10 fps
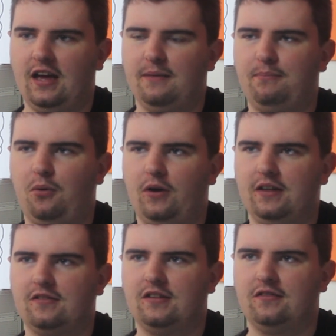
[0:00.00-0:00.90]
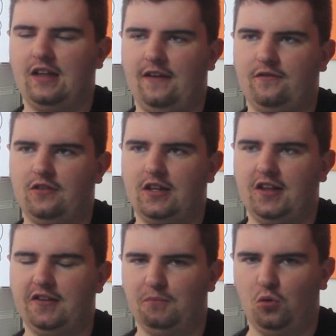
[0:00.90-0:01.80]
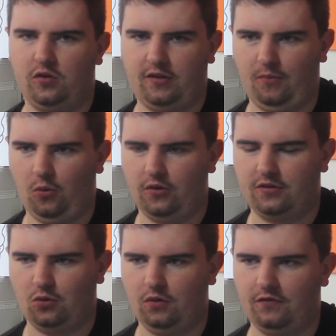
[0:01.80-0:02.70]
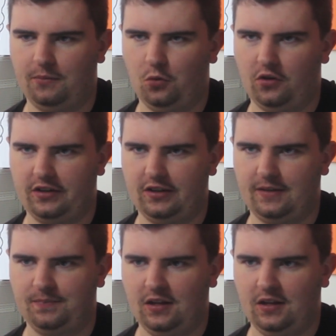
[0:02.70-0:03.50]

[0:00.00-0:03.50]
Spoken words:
at points he's definitely leaning more towards going for more kind of like